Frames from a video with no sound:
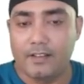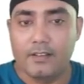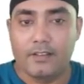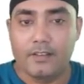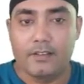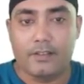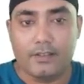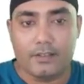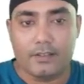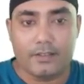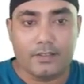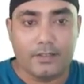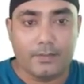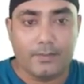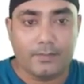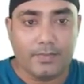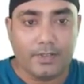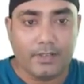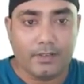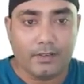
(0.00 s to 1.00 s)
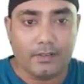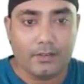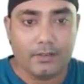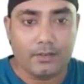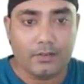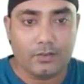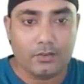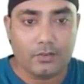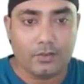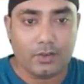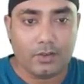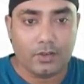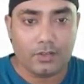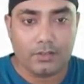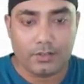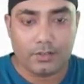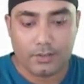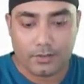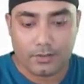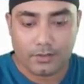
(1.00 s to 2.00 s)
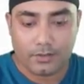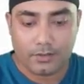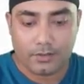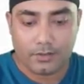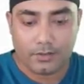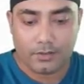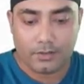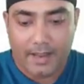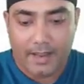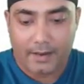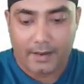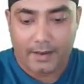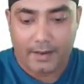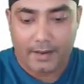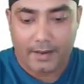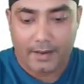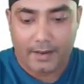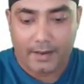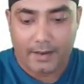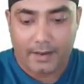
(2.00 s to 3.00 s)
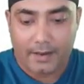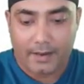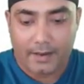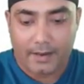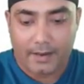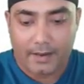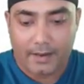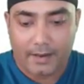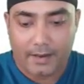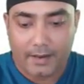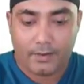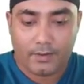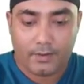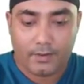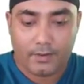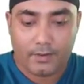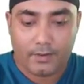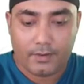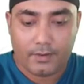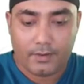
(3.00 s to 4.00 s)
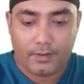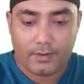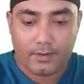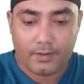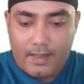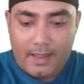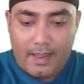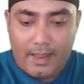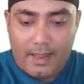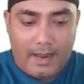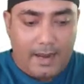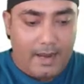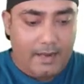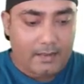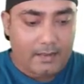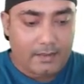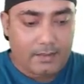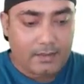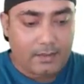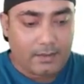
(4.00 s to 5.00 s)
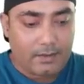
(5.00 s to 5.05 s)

You can simply search Microsoft ads